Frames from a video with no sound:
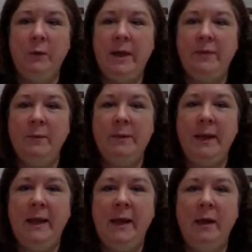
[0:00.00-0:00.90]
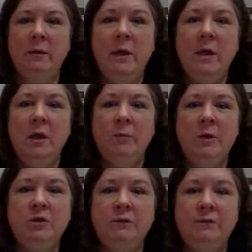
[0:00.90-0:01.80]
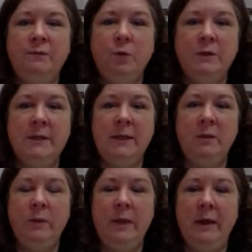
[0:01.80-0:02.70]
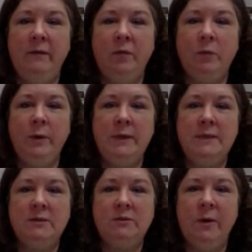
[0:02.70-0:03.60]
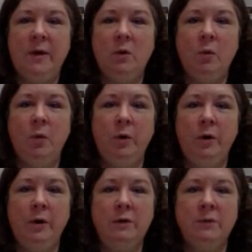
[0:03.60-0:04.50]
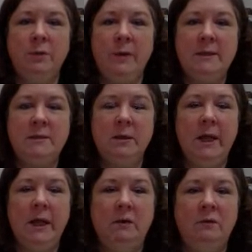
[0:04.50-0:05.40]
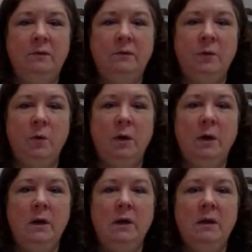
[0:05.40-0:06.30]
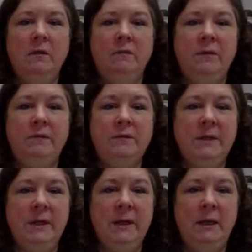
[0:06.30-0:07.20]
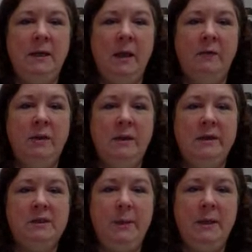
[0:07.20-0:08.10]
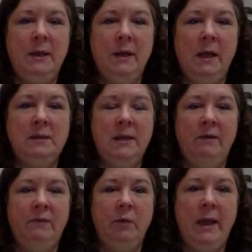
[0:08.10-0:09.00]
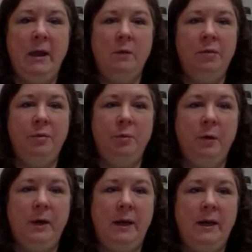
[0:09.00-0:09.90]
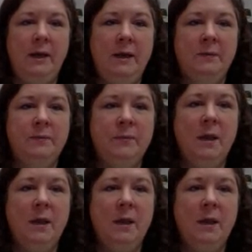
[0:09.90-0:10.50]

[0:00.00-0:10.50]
We got that one down. Measure 14, we have 3 straight quarter notes with a rest on count 4. 15, everything is speaking except for count 3.